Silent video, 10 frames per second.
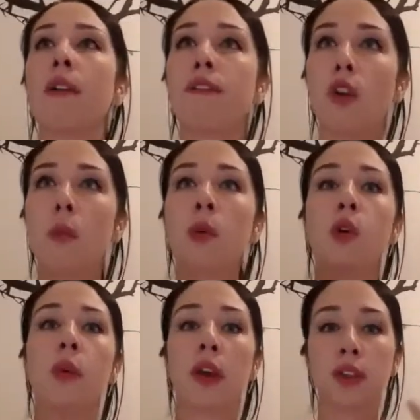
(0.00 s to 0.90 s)
Full
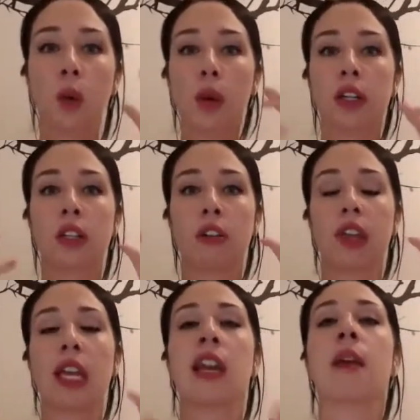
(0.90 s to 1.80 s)
moon, we also want to start
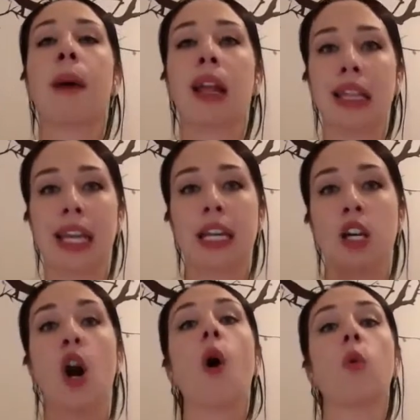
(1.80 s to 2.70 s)
thinking about letting go.